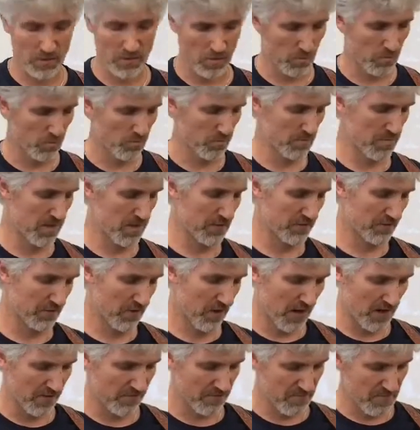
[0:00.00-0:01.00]
So it's
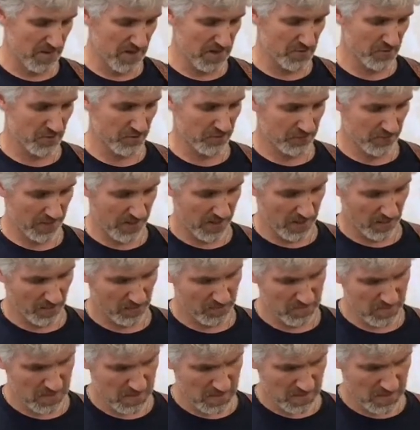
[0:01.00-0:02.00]
F major
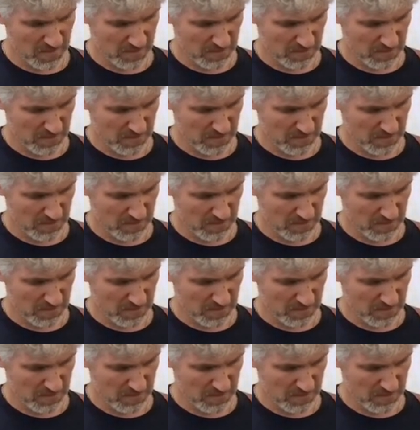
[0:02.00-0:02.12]
scale.